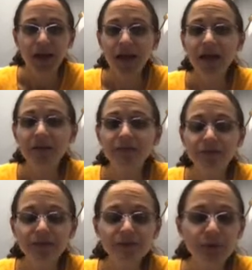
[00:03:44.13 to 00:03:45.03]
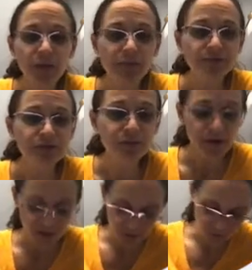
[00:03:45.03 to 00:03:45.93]
And for these problems, you may
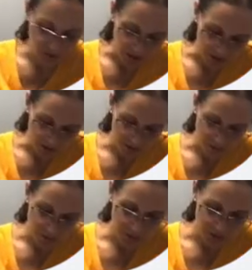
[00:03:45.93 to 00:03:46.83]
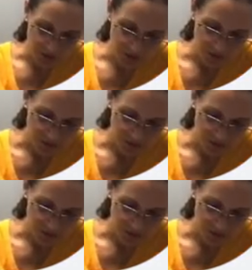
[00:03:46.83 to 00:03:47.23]
use either formula